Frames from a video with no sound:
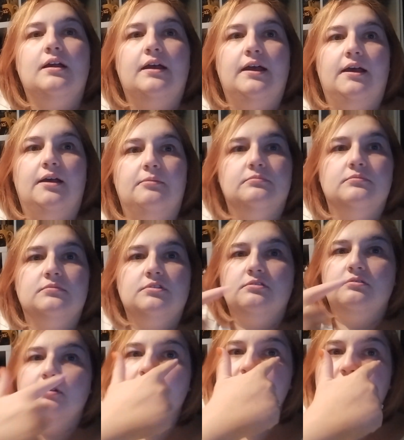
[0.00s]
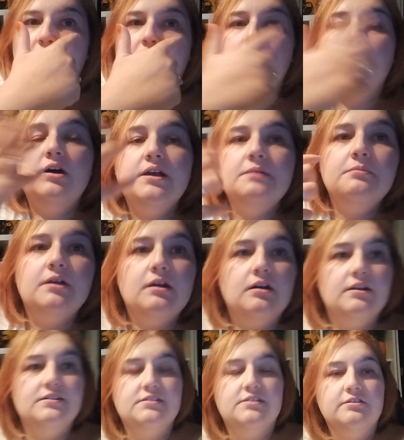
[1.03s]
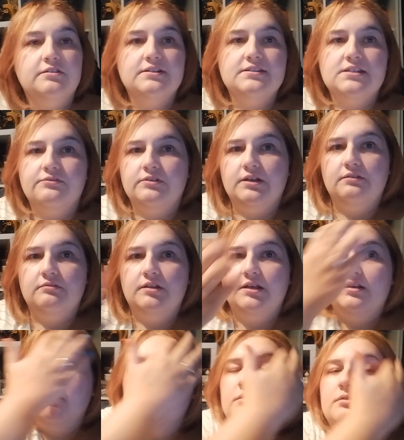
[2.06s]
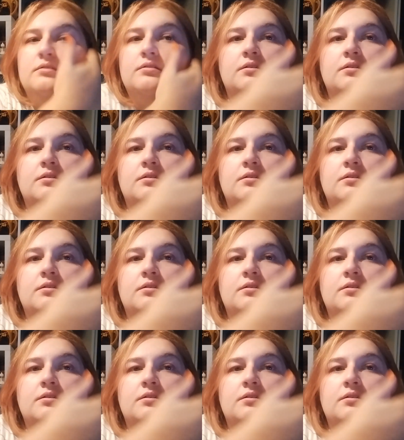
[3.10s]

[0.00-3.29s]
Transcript: Don't ask me why my eyes do this every now and then.